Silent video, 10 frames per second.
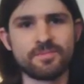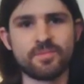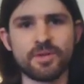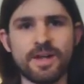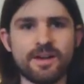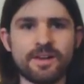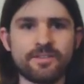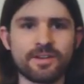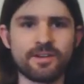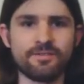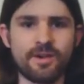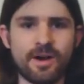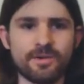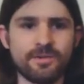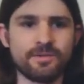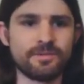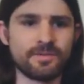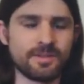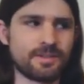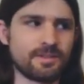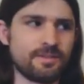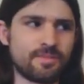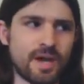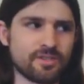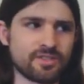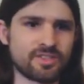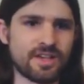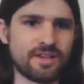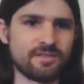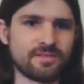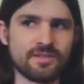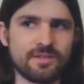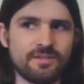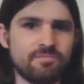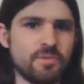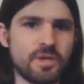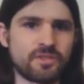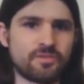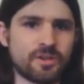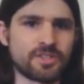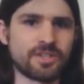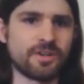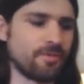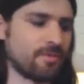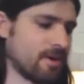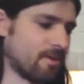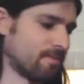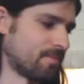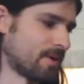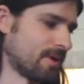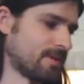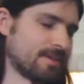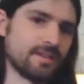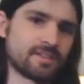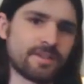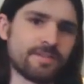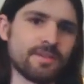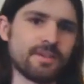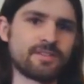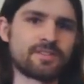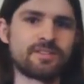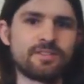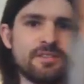put out anything on vinyl, like Powers of 10? No, as far as I know, no, but he is on this